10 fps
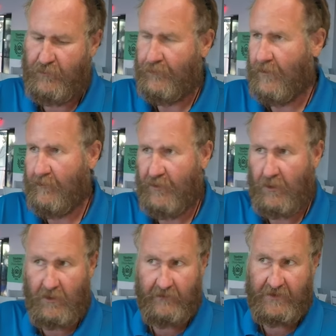proper
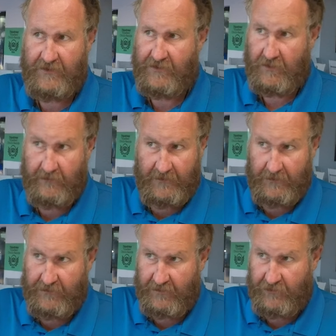RV stove
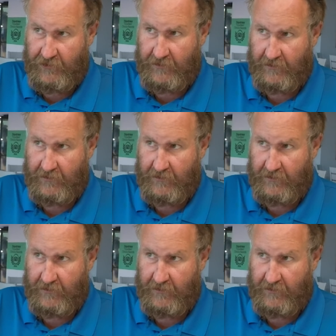usage.